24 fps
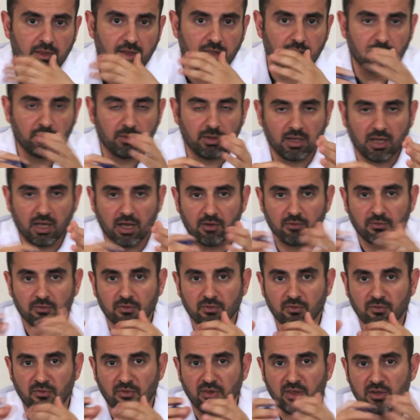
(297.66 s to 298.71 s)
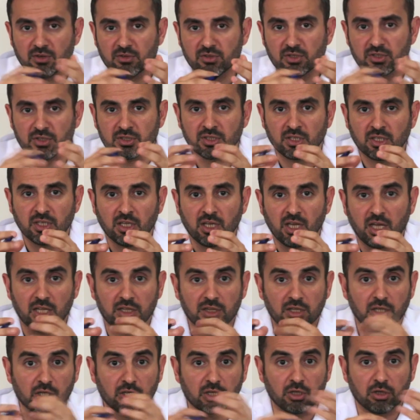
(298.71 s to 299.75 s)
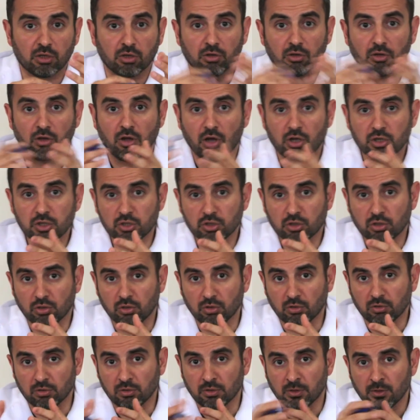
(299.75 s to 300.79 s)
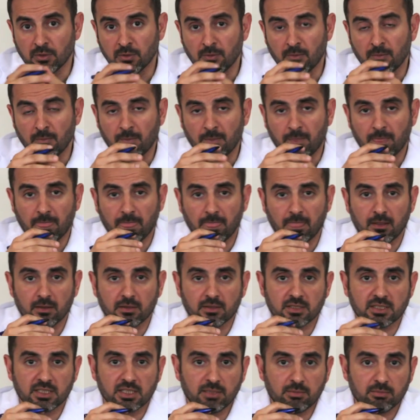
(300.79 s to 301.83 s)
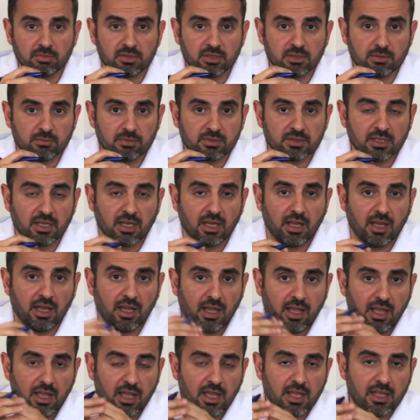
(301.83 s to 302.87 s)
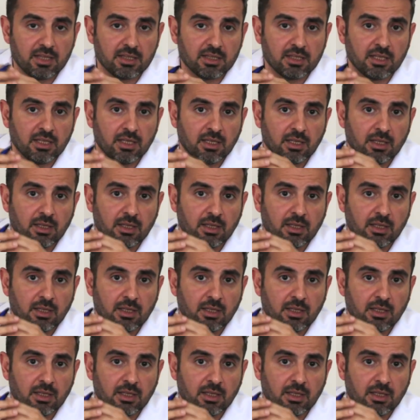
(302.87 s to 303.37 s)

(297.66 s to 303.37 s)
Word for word: they may have various endocrinological um, symptoms, and